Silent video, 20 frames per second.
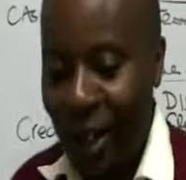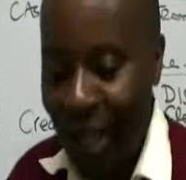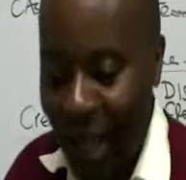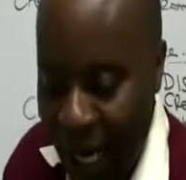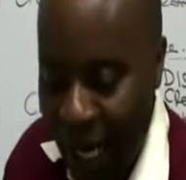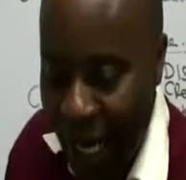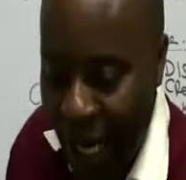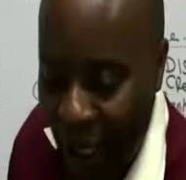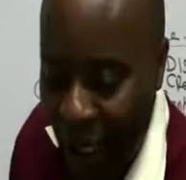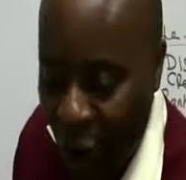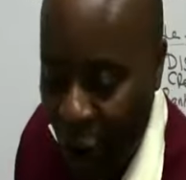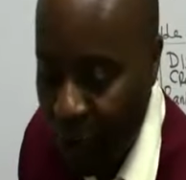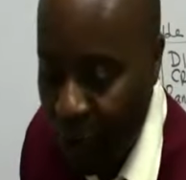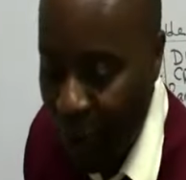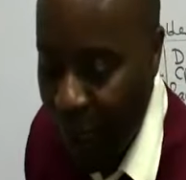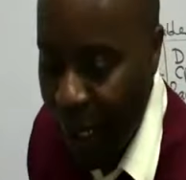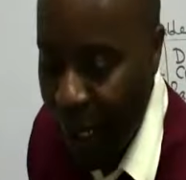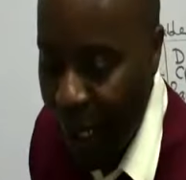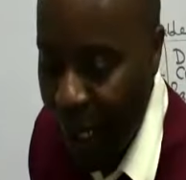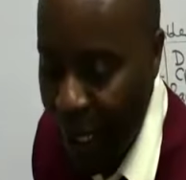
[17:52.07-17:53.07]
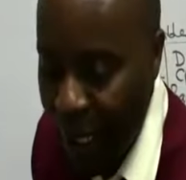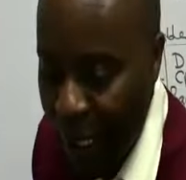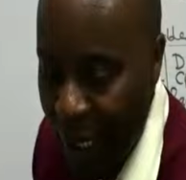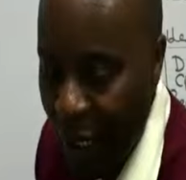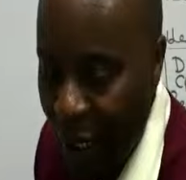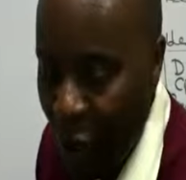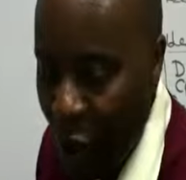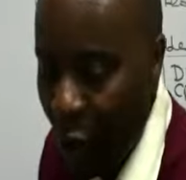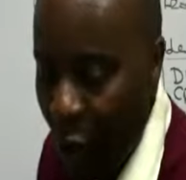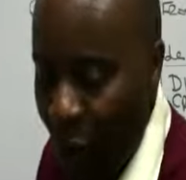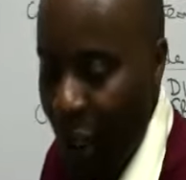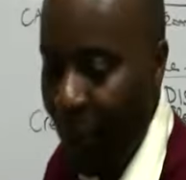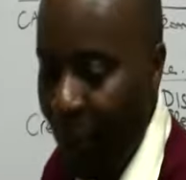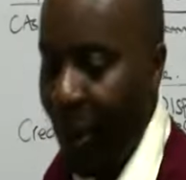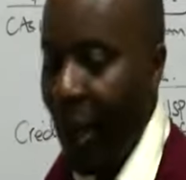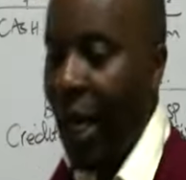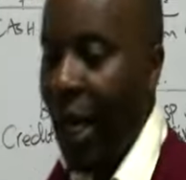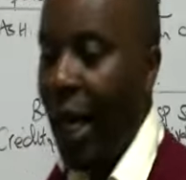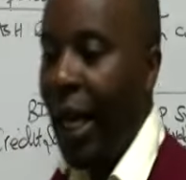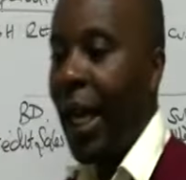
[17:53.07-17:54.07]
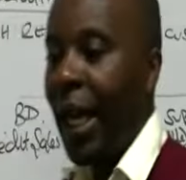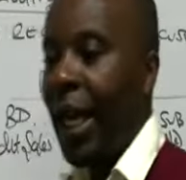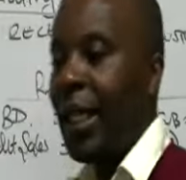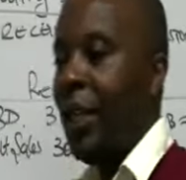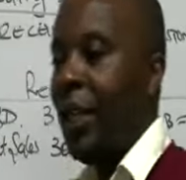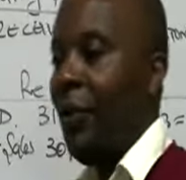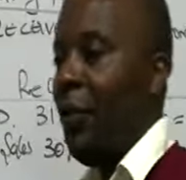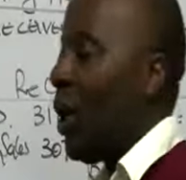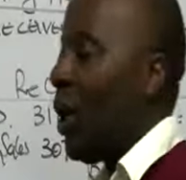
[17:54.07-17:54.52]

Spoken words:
Cash paid to suppliers. If